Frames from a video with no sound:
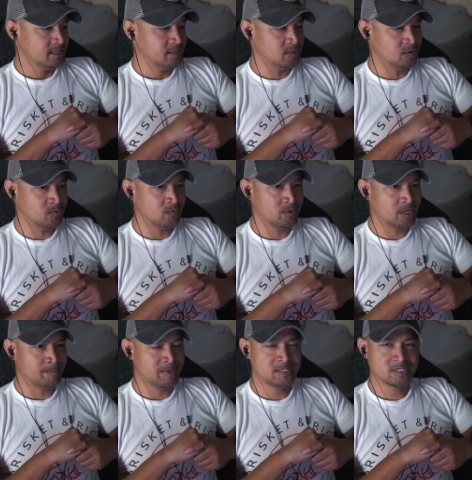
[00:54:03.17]
you know, a
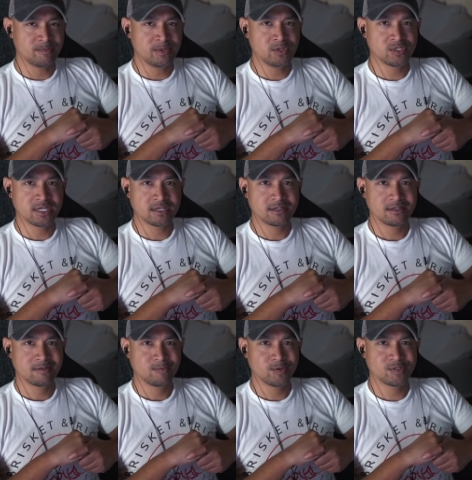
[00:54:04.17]
piece of music
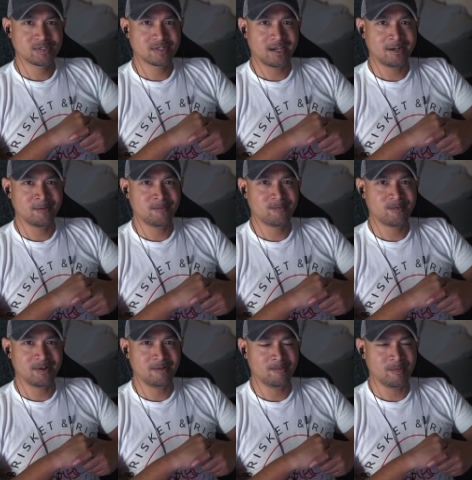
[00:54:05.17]
was kind of
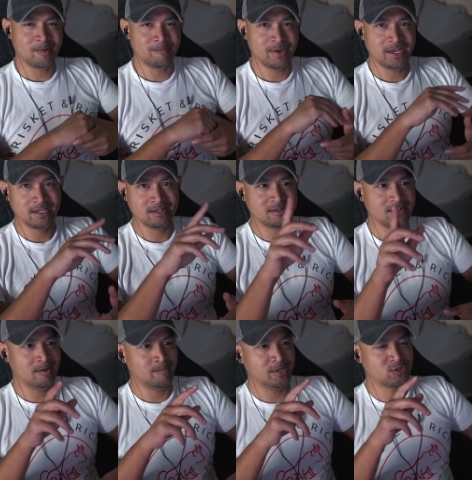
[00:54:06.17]
a
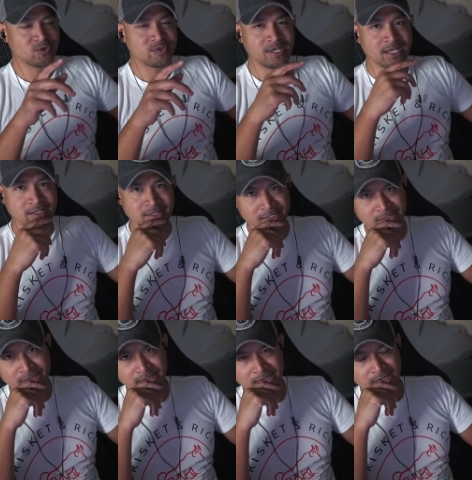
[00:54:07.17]
major thing in
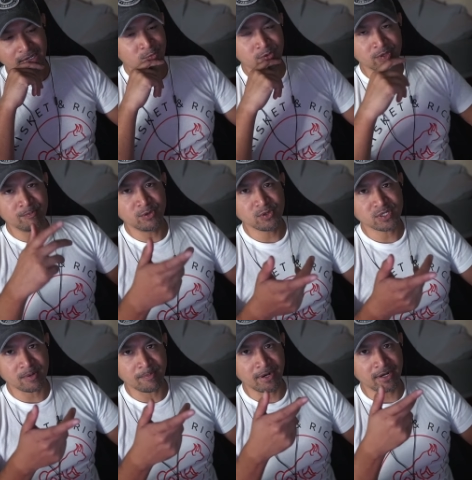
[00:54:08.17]
this with the
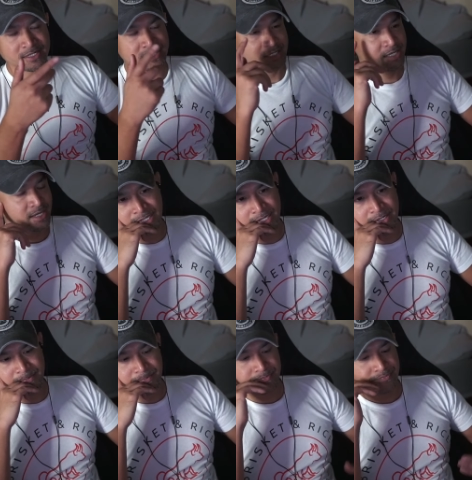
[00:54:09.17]
music box. Yeah,
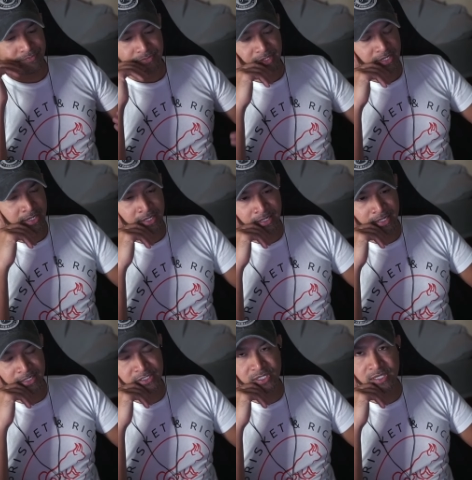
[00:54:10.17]

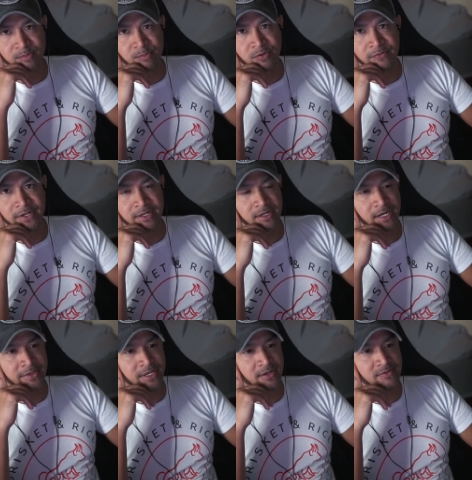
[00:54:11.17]
excellent movie. I
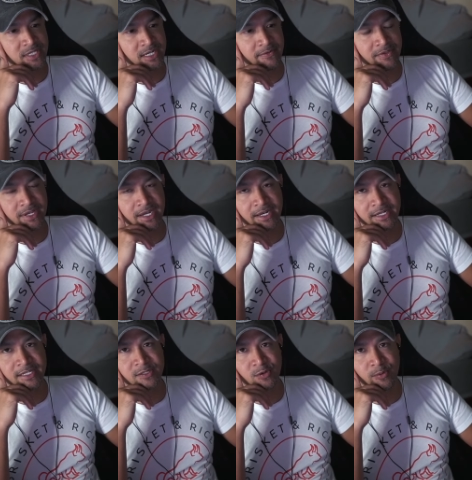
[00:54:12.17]
think I've said everything I
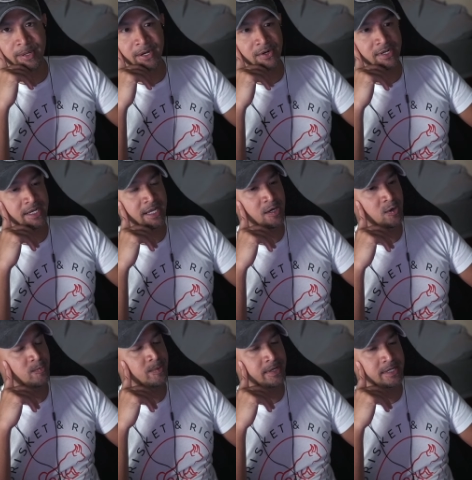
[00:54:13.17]
need to about it now,
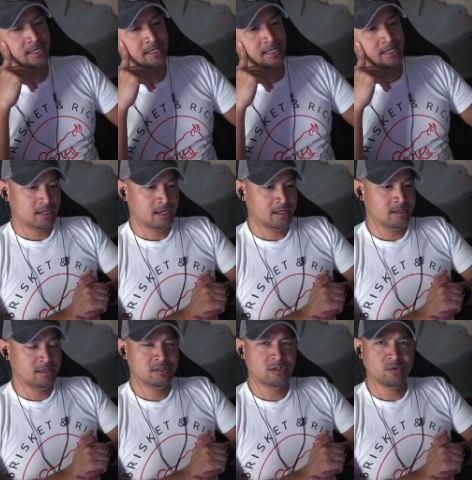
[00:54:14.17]
but
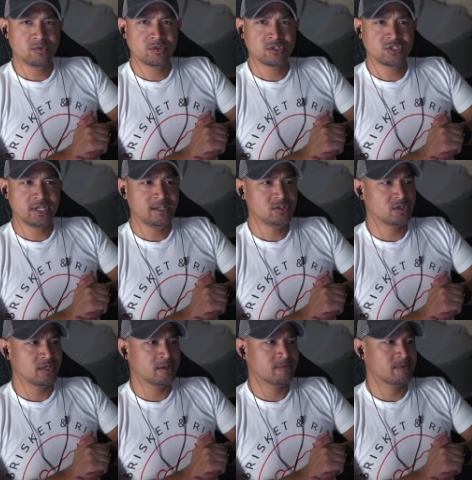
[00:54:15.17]
the
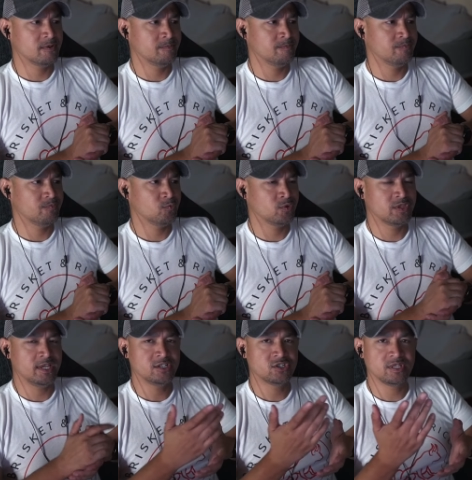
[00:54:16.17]
Changeling with
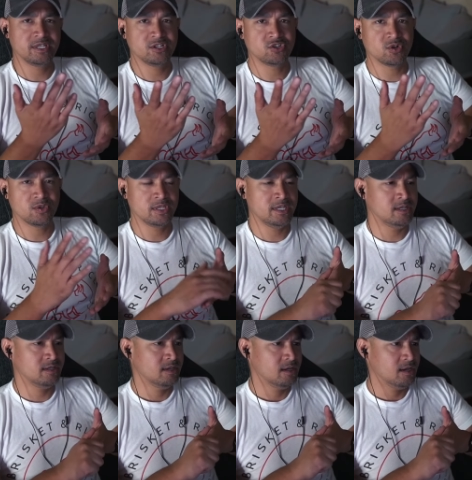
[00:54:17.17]
Angelina
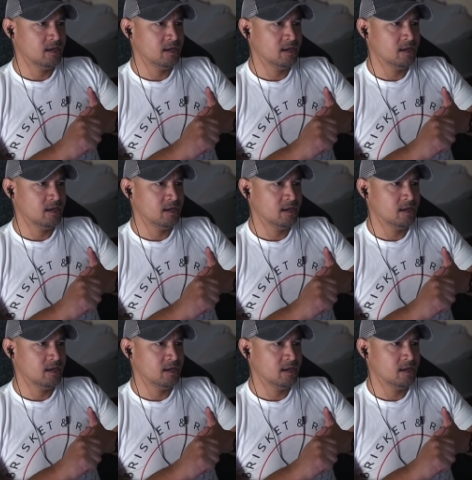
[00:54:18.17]
Jolie,